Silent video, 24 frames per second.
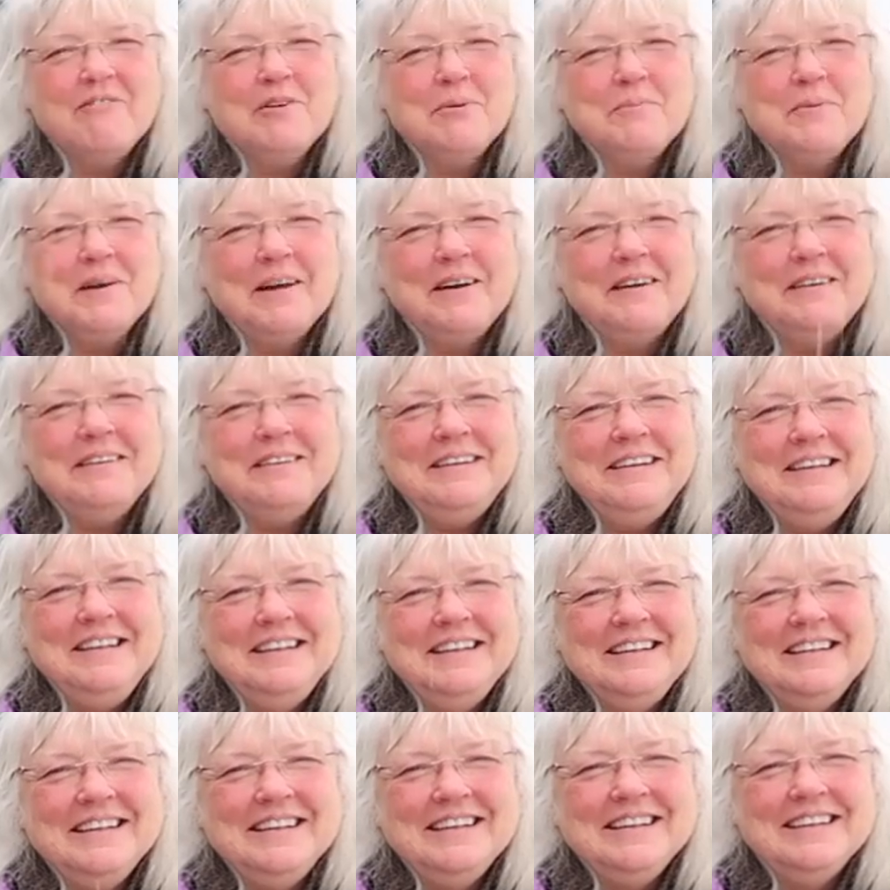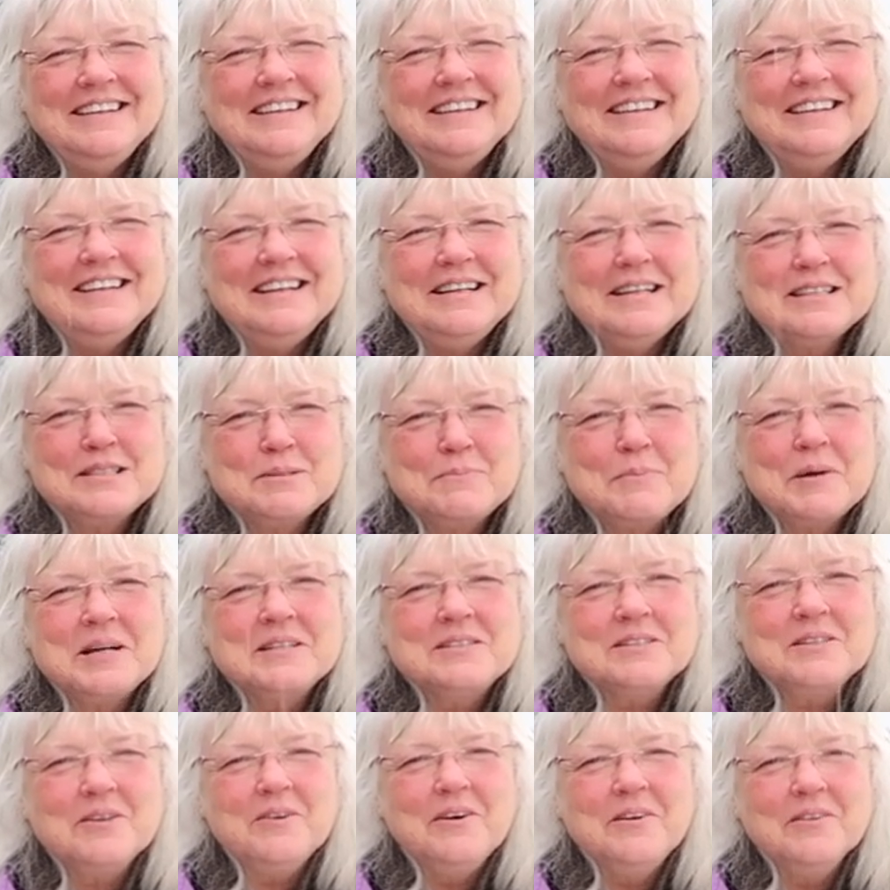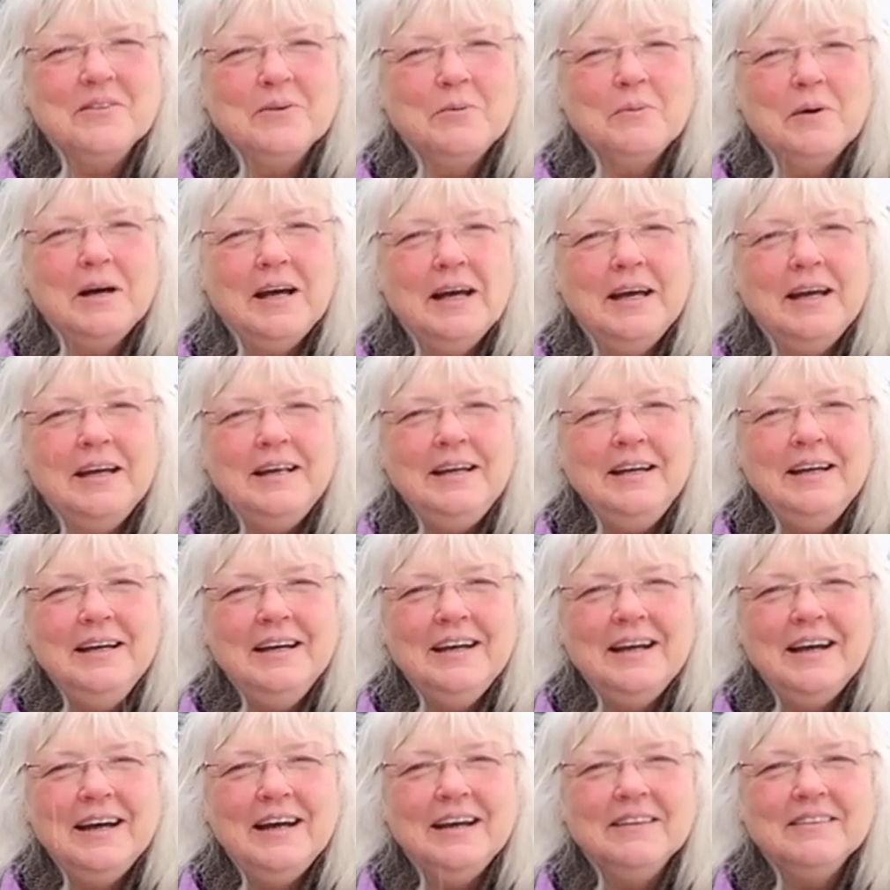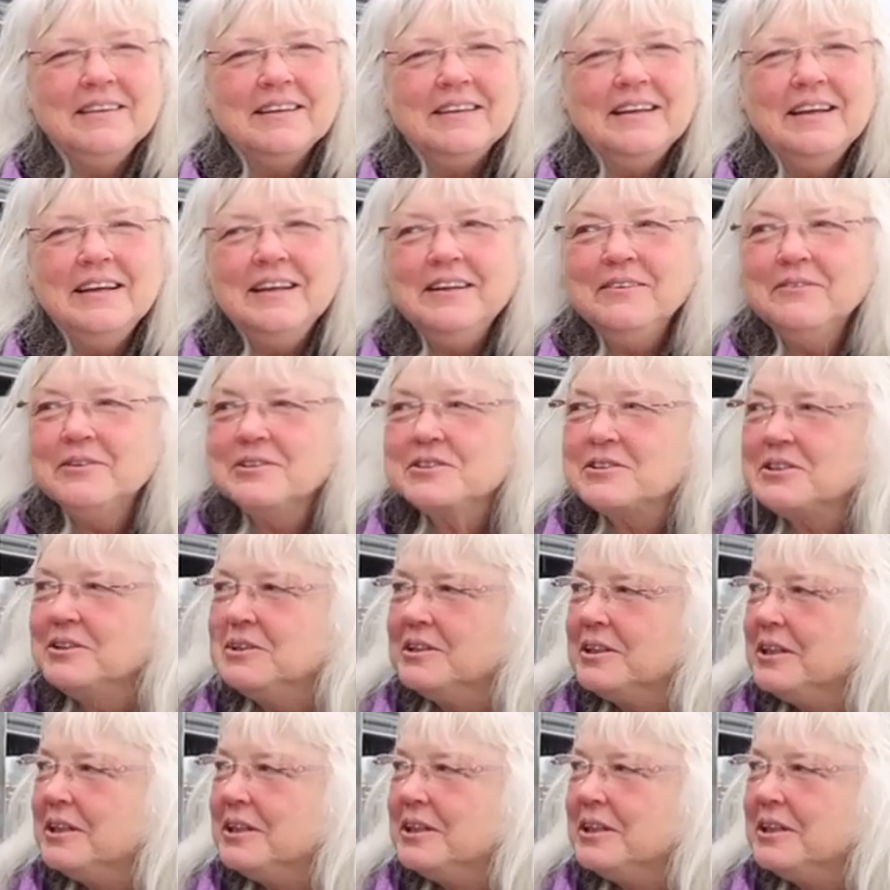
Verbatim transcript: the uh, price of the sheep. So definitely be prepared to pay